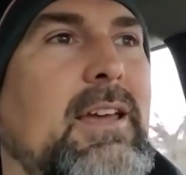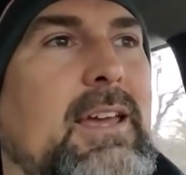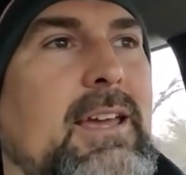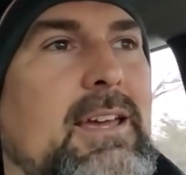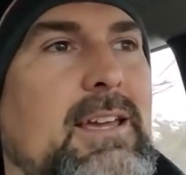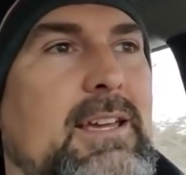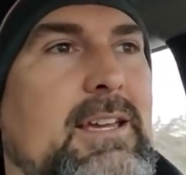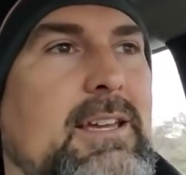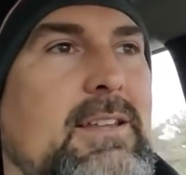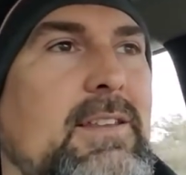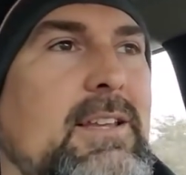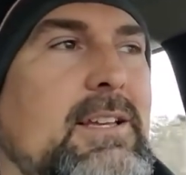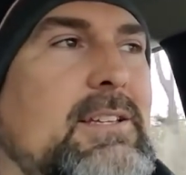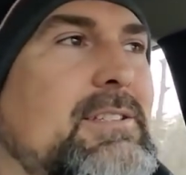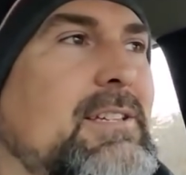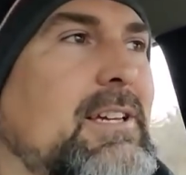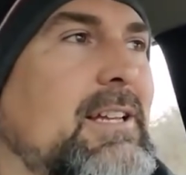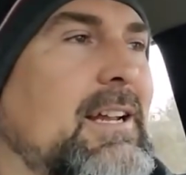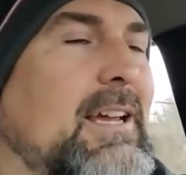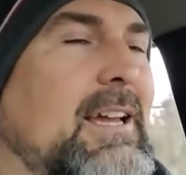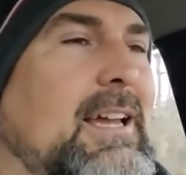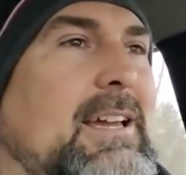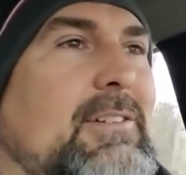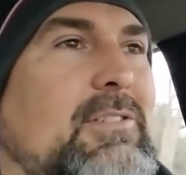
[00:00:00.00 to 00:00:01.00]
and they
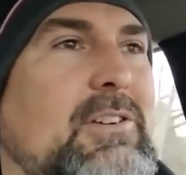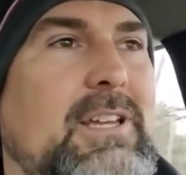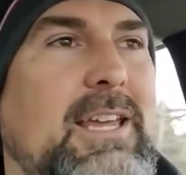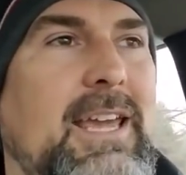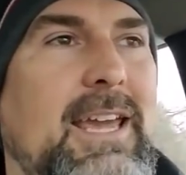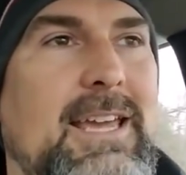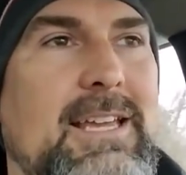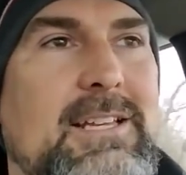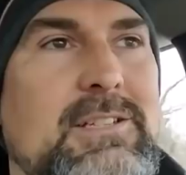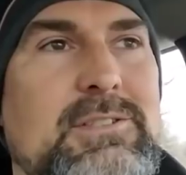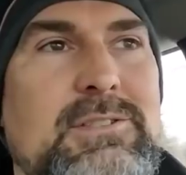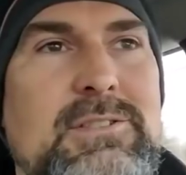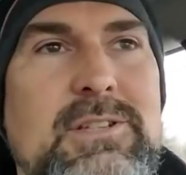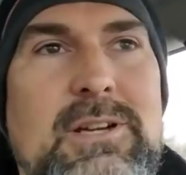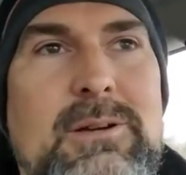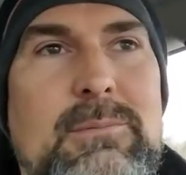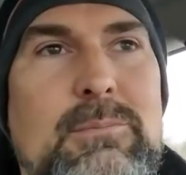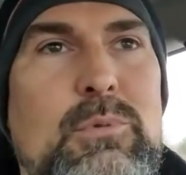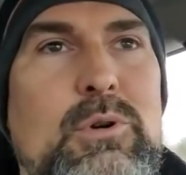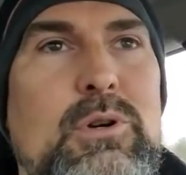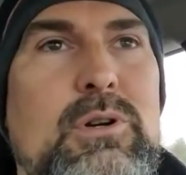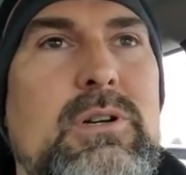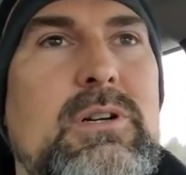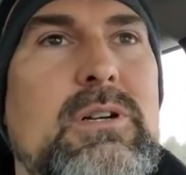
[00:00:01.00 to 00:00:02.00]
said I have a case
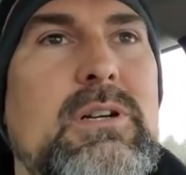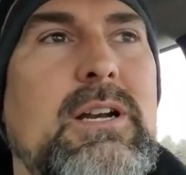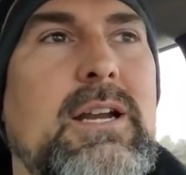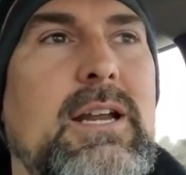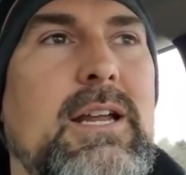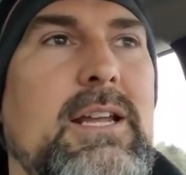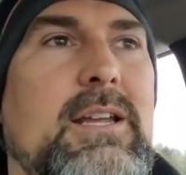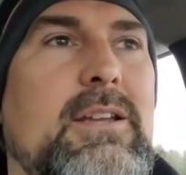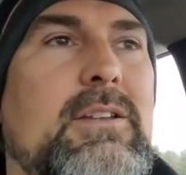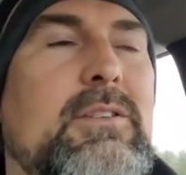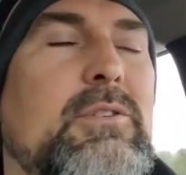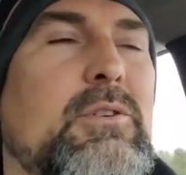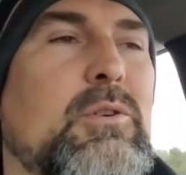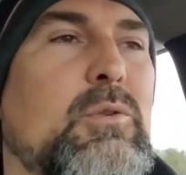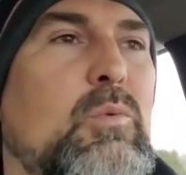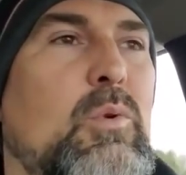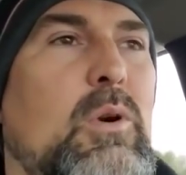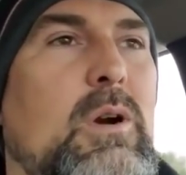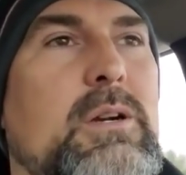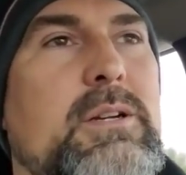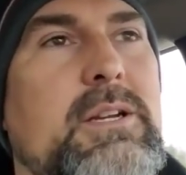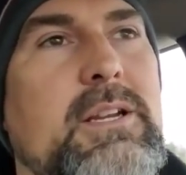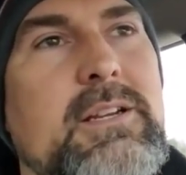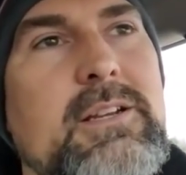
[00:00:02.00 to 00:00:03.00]
number and they're
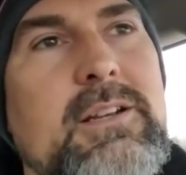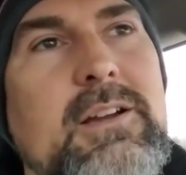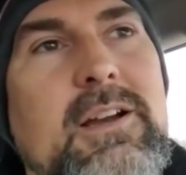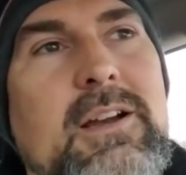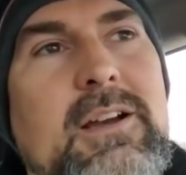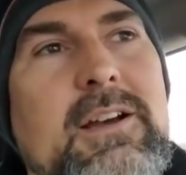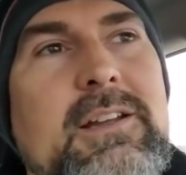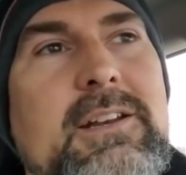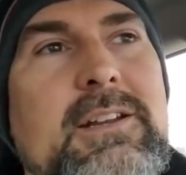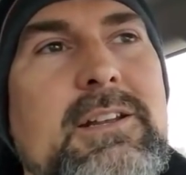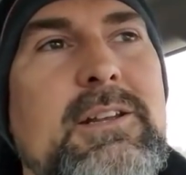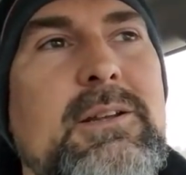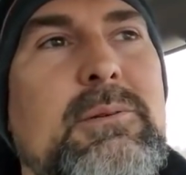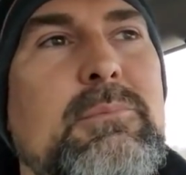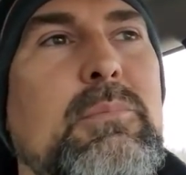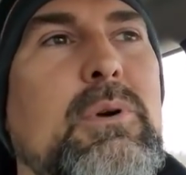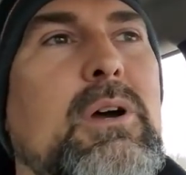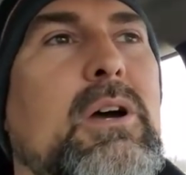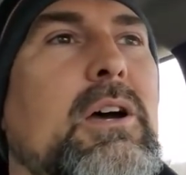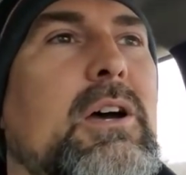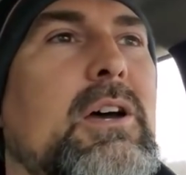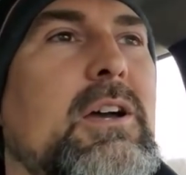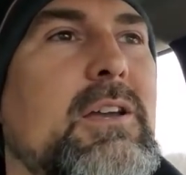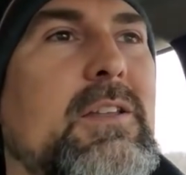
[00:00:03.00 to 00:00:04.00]
working on it,
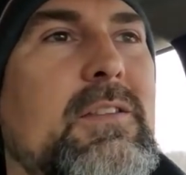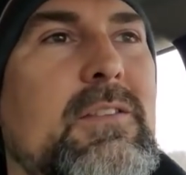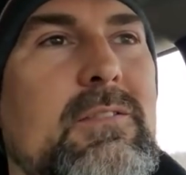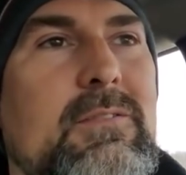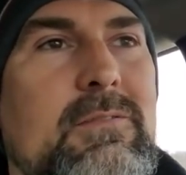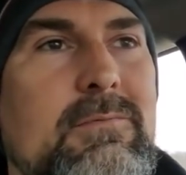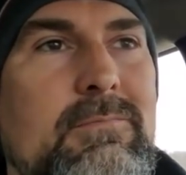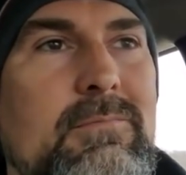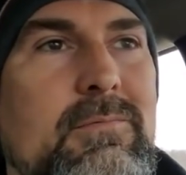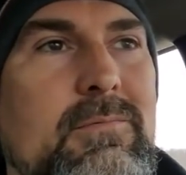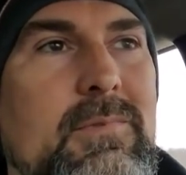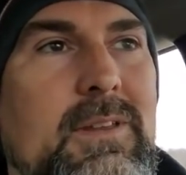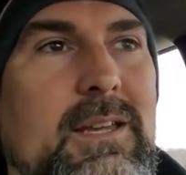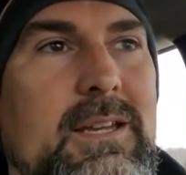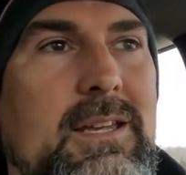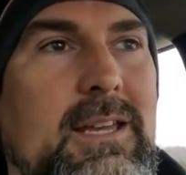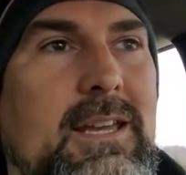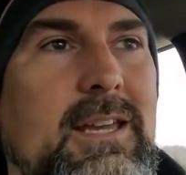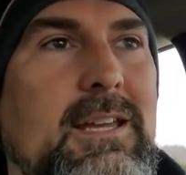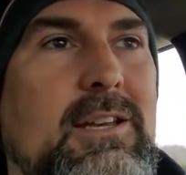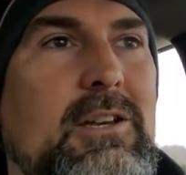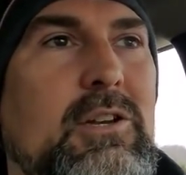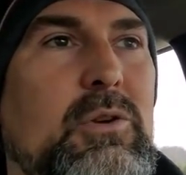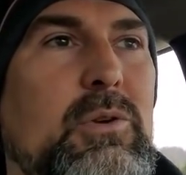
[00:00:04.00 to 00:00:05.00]
but they
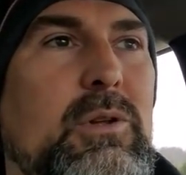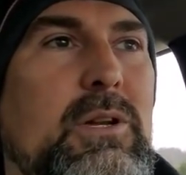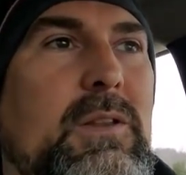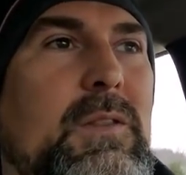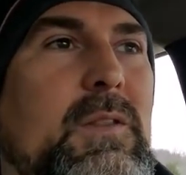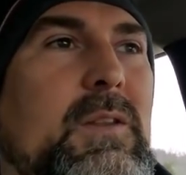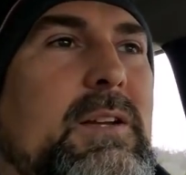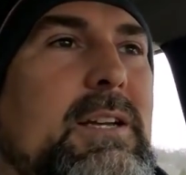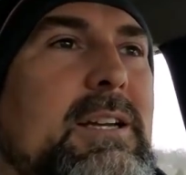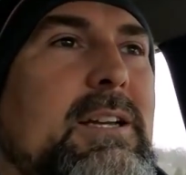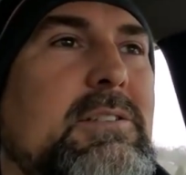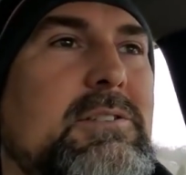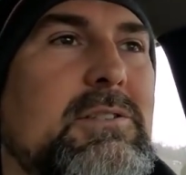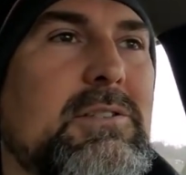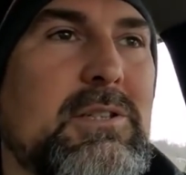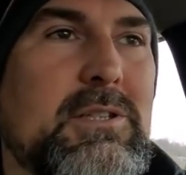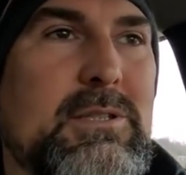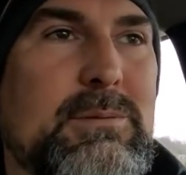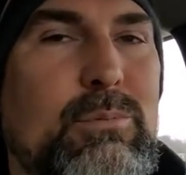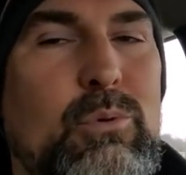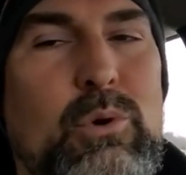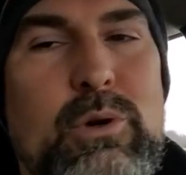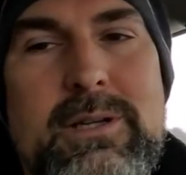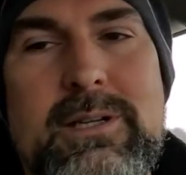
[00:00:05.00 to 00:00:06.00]
can't do anything else at
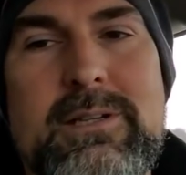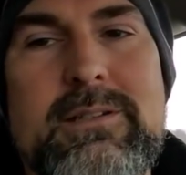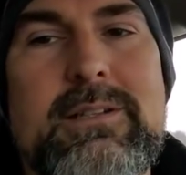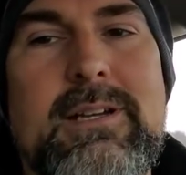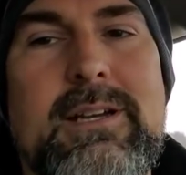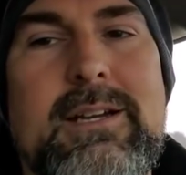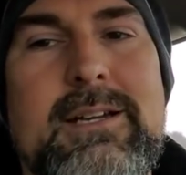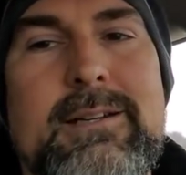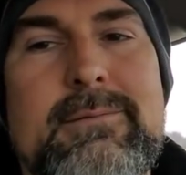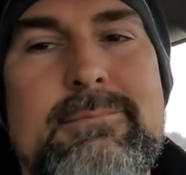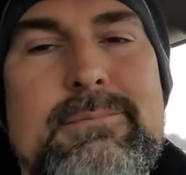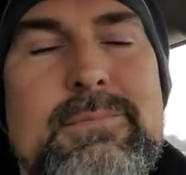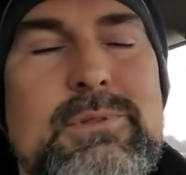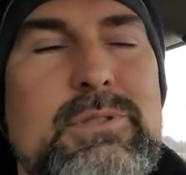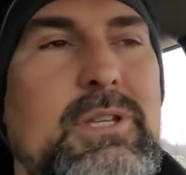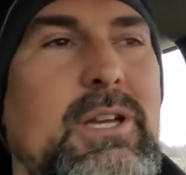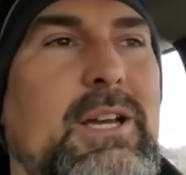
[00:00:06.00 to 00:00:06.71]
this point in time.